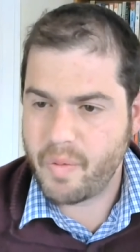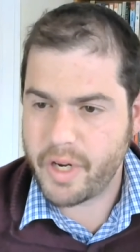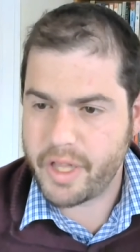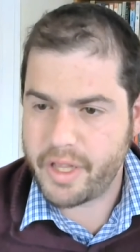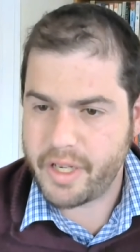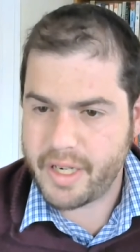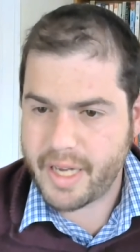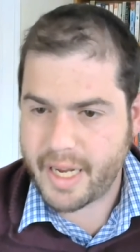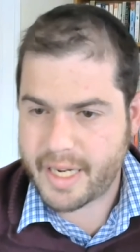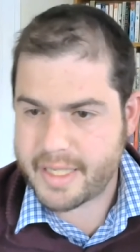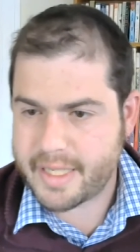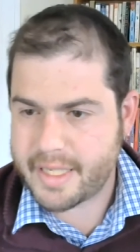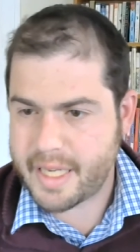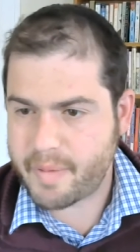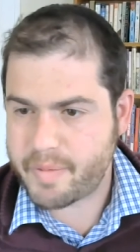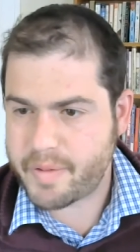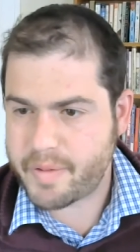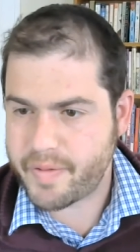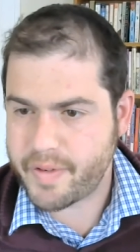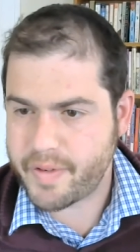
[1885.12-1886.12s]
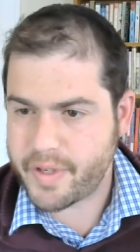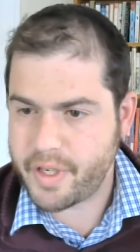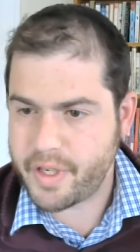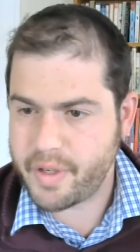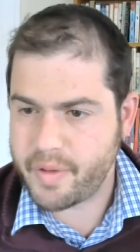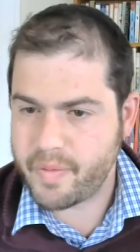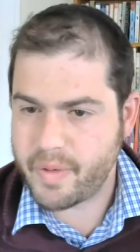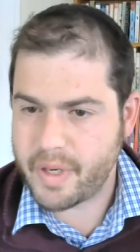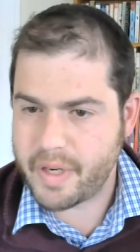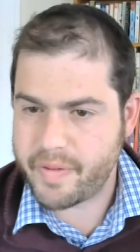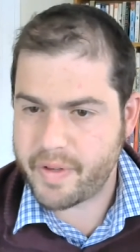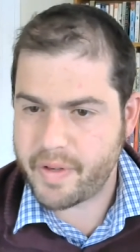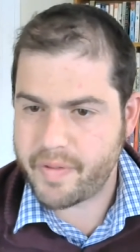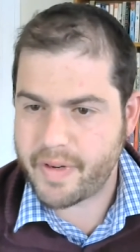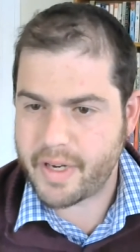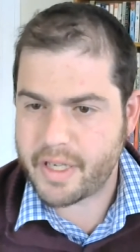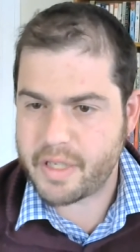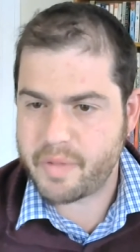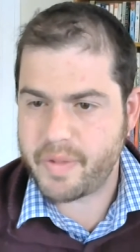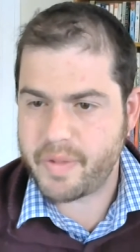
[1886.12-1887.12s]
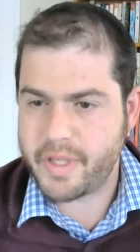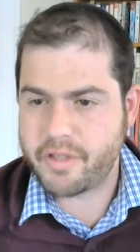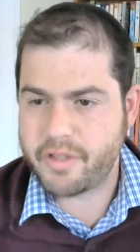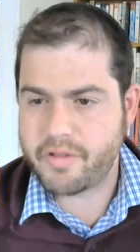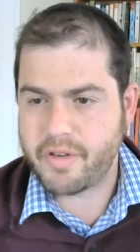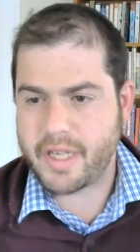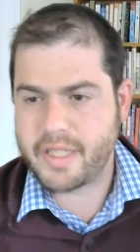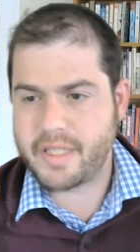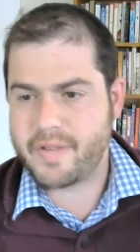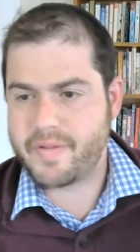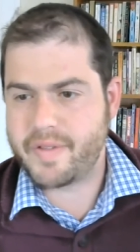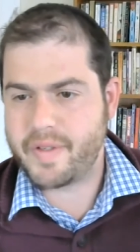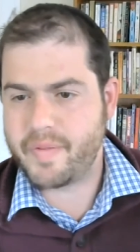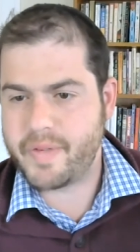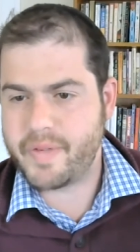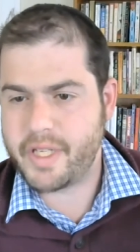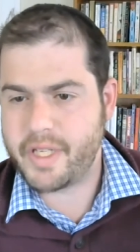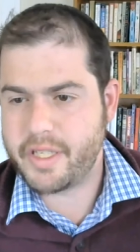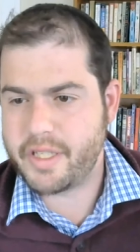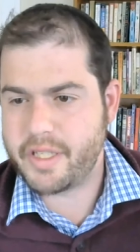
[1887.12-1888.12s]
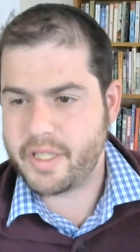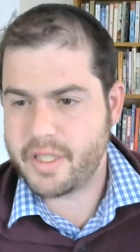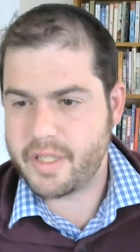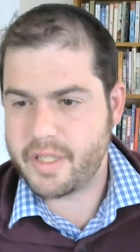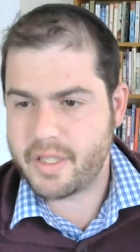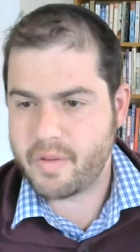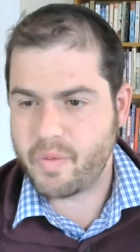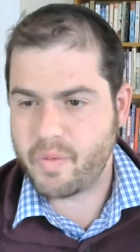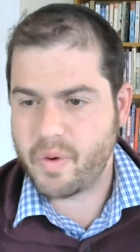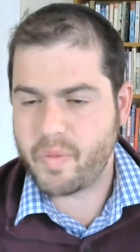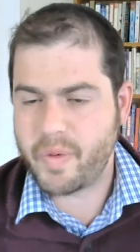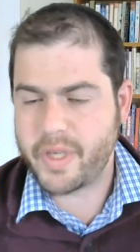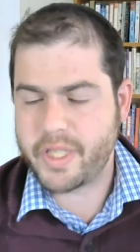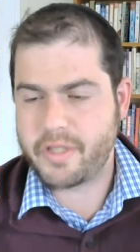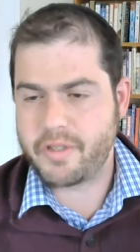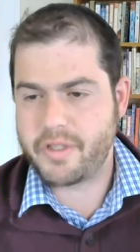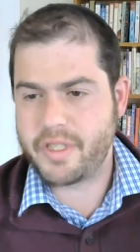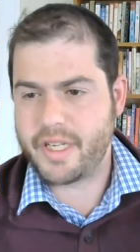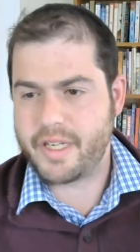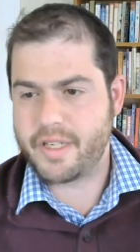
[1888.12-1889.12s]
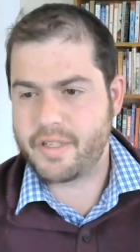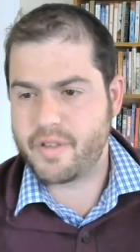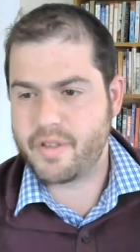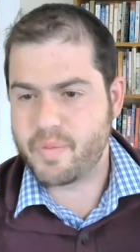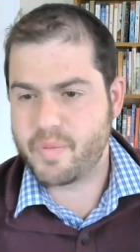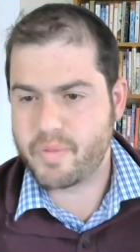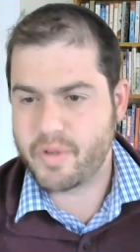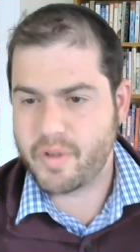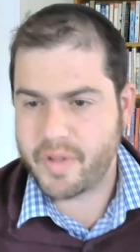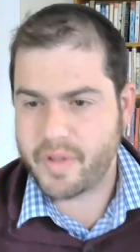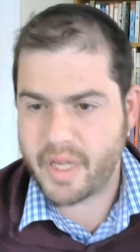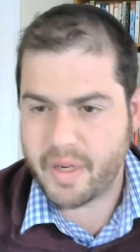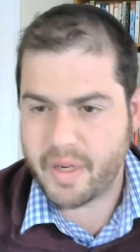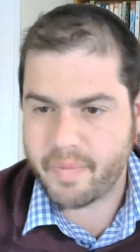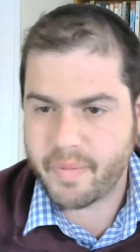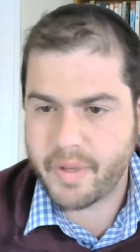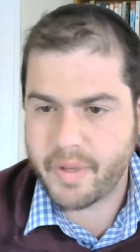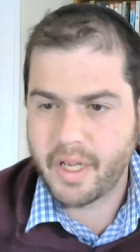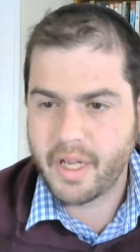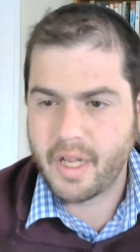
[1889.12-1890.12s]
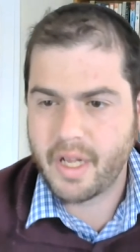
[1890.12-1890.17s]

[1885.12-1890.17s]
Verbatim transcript: What are the next steps for you, and what have you found to be the strengths of simulations, and what ways are you seeking to improve them?